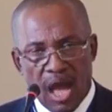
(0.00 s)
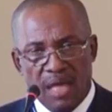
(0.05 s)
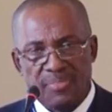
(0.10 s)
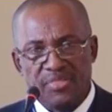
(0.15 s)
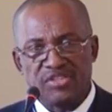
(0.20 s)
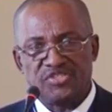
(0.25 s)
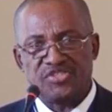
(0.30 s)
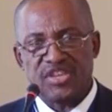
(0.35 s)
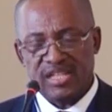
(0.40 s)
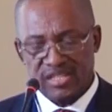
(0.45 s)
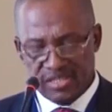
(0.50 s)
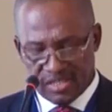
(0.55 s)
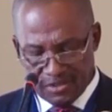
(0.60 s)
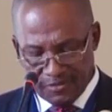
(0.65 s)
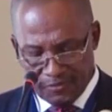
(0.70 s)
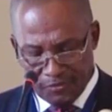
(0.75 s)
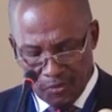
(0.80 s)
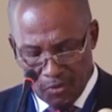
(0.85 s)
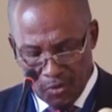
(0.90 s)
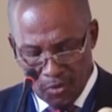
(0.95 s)
And the
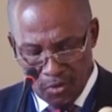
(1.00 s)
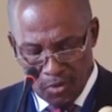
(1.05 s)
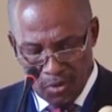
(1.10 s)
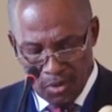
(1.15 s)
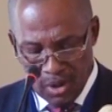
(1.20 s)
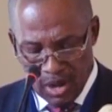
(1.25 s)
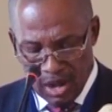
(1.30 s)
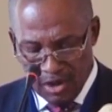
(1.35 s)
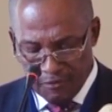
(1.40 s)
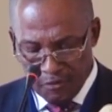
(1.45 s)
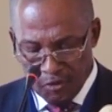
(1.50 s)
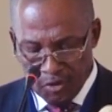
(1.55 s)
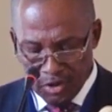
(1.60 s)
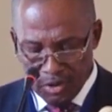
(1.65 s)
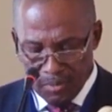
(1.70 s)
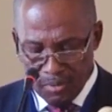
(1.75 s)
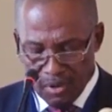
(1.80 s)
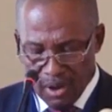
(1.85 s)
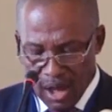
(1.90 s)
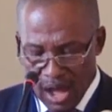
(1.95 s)
Center for
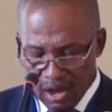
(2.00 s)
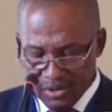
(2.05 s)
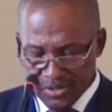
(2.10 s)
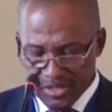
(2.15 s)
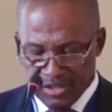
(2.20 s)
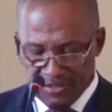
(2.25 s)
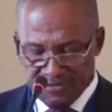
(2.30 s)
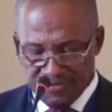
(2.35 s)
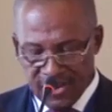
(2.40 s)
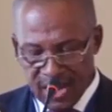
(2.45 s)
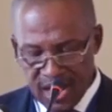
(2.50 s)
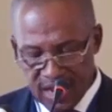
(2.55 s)
Affordable Housing